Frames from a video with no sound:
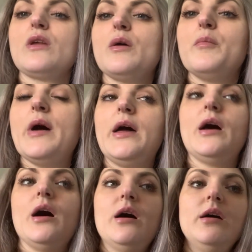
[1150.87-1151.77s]
But
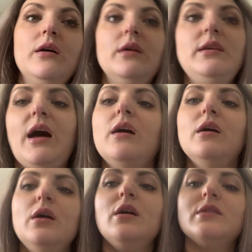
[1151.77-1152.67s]
yeah,
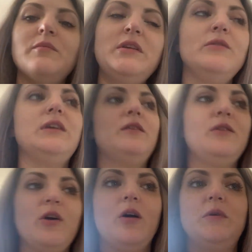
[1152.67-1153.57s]
let me know down in the
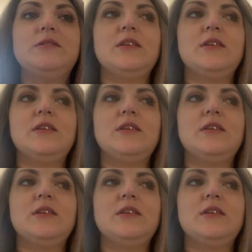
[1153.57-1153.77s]
comments